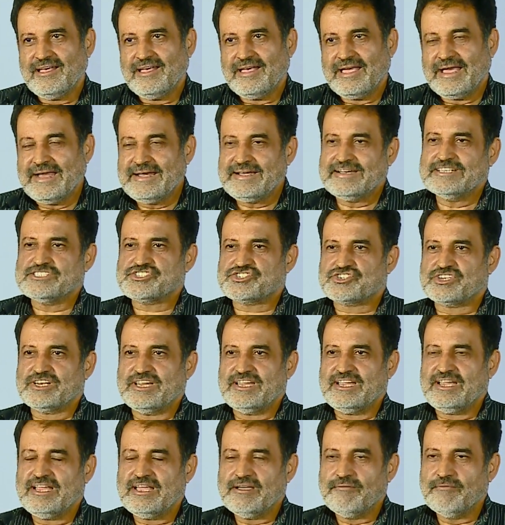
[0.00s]

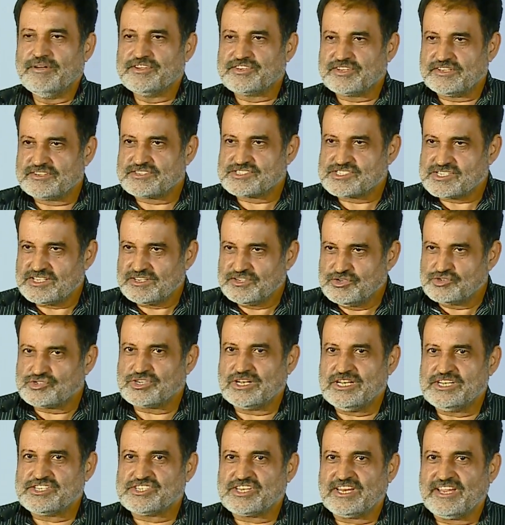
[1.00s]
industry, which is
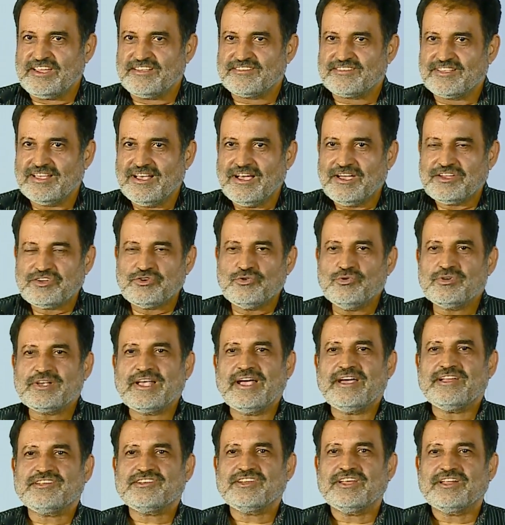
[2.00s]
utilities, you
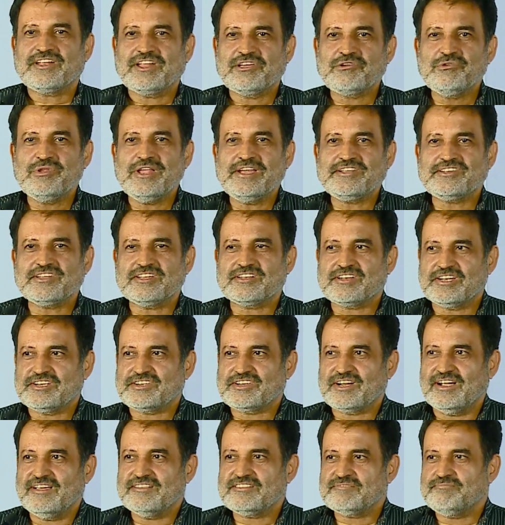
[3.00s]
get regulated
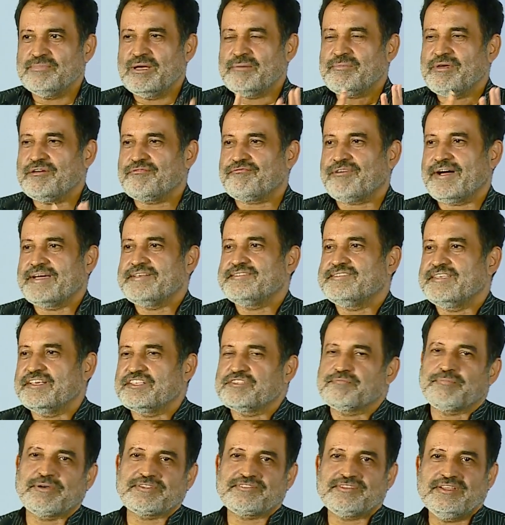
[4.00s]
returns, maybe
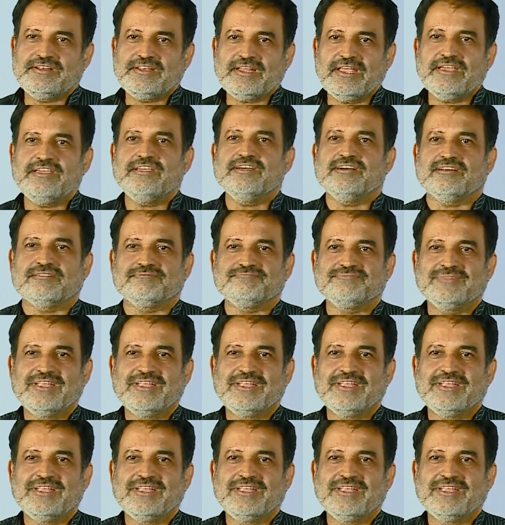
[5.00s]
5-6% a year.